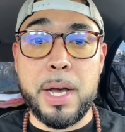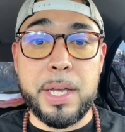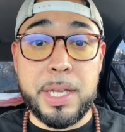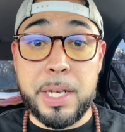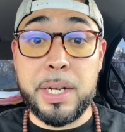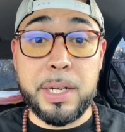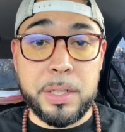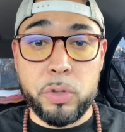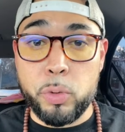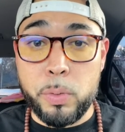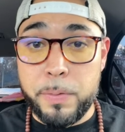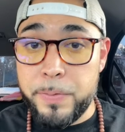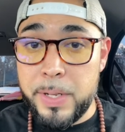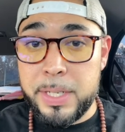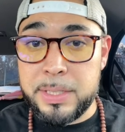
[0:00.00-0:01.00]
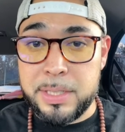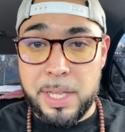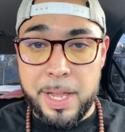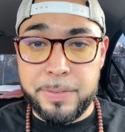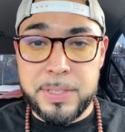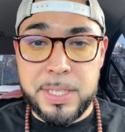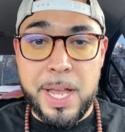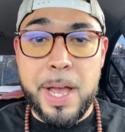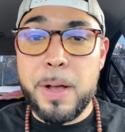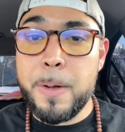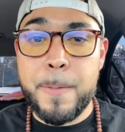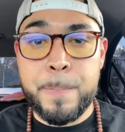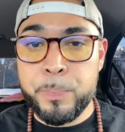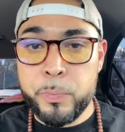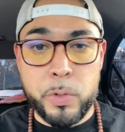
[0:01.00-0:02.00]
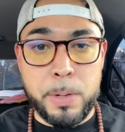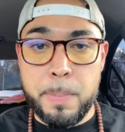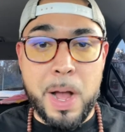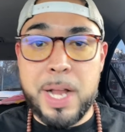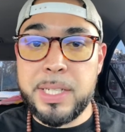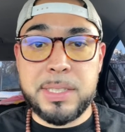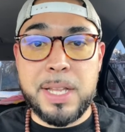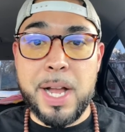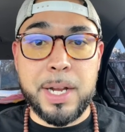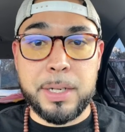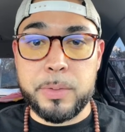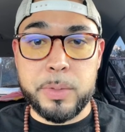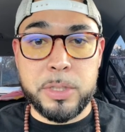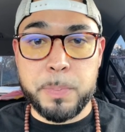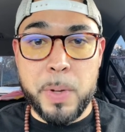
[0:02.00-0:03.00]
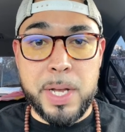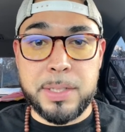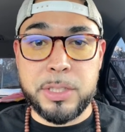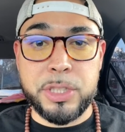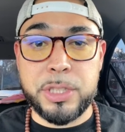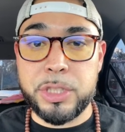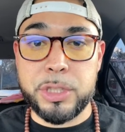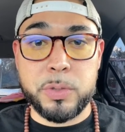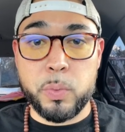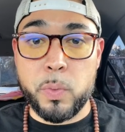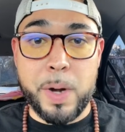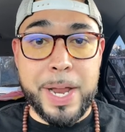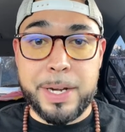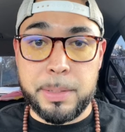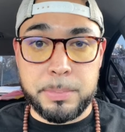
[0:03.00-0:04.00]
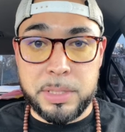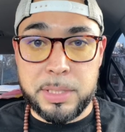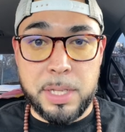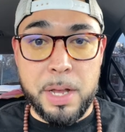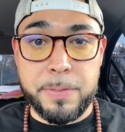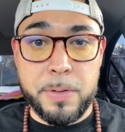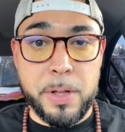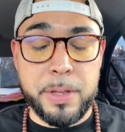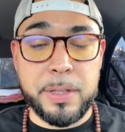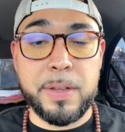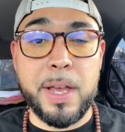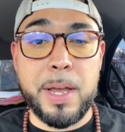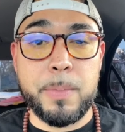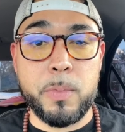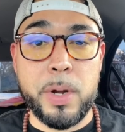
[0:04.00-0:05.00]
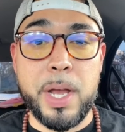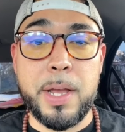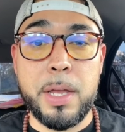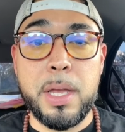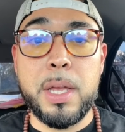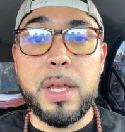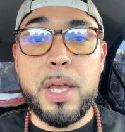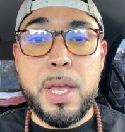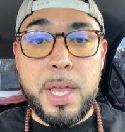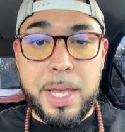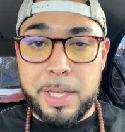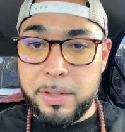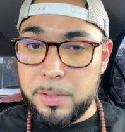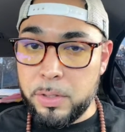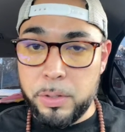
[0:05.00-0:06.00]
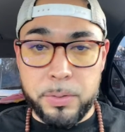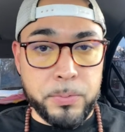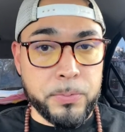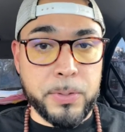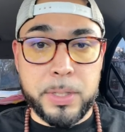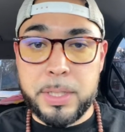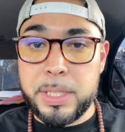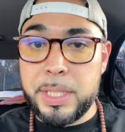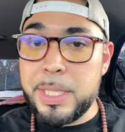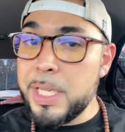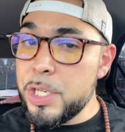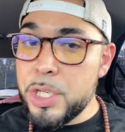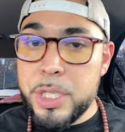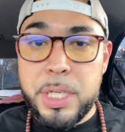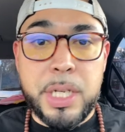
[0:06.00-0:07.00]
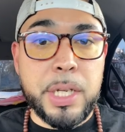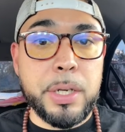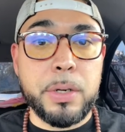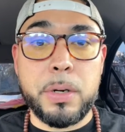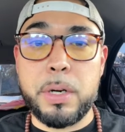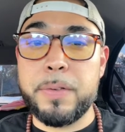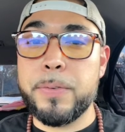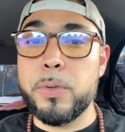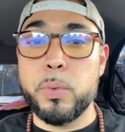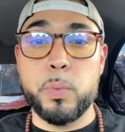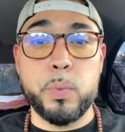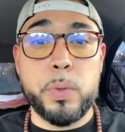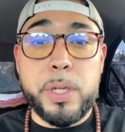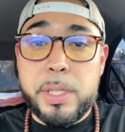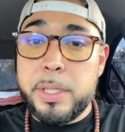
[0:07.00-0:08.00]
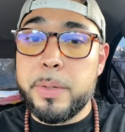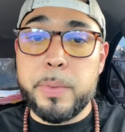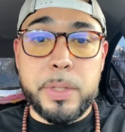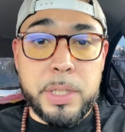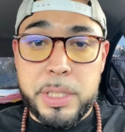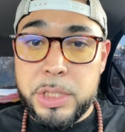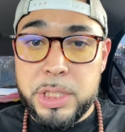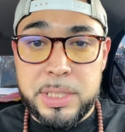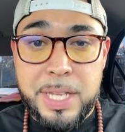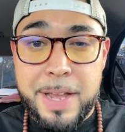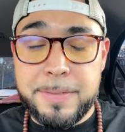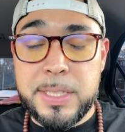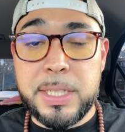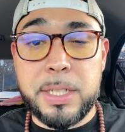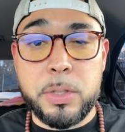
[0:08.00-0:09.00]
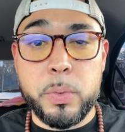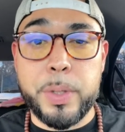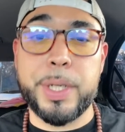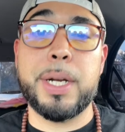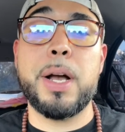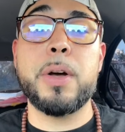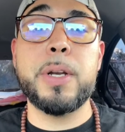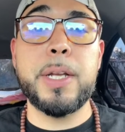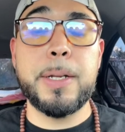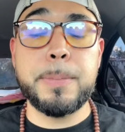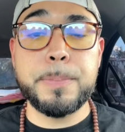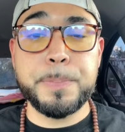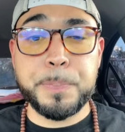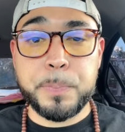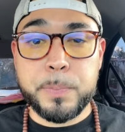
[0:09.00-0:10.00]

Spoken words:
into a fitness lifestyle, your body's not going to respond to just random stuff all the time, right? It's good for conditioning, or if you really, really just have to get a workout in.